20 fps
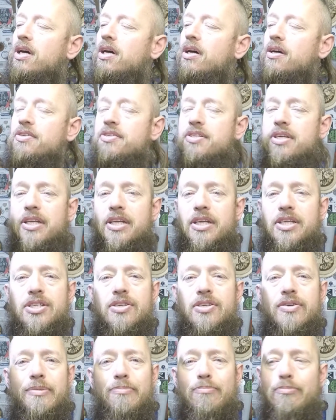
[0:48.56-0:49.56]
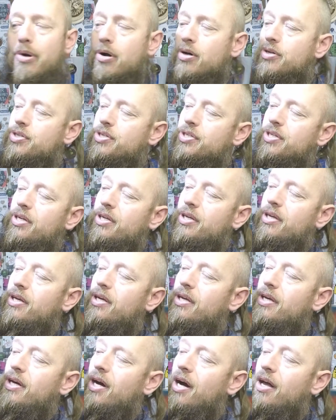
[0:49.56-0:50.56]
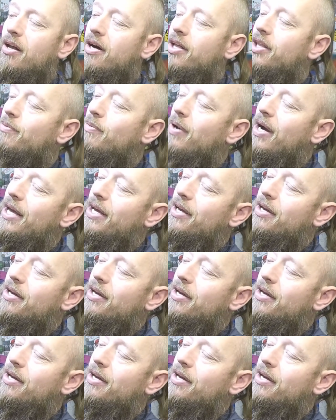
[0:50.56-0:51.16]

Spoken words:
signature embossed. I like the way it